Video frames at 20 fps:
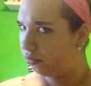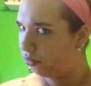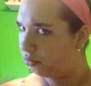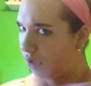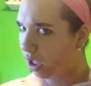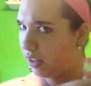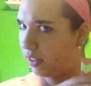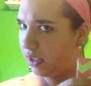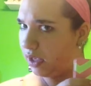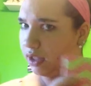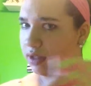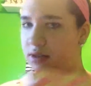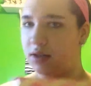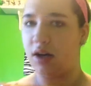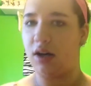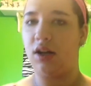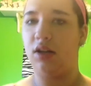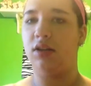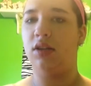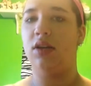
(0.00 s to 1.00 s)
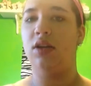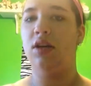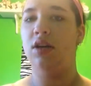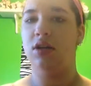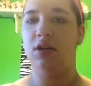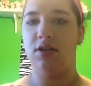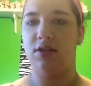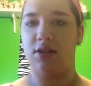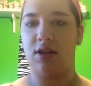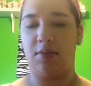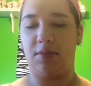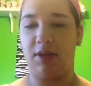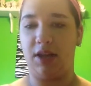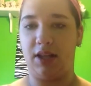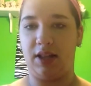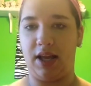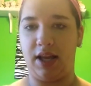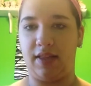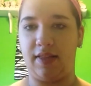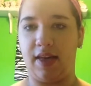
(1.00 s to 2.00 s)
I think it's called, something
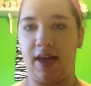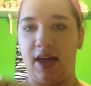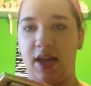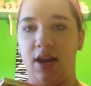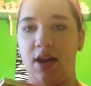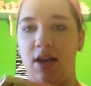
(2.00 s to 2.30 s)
like that.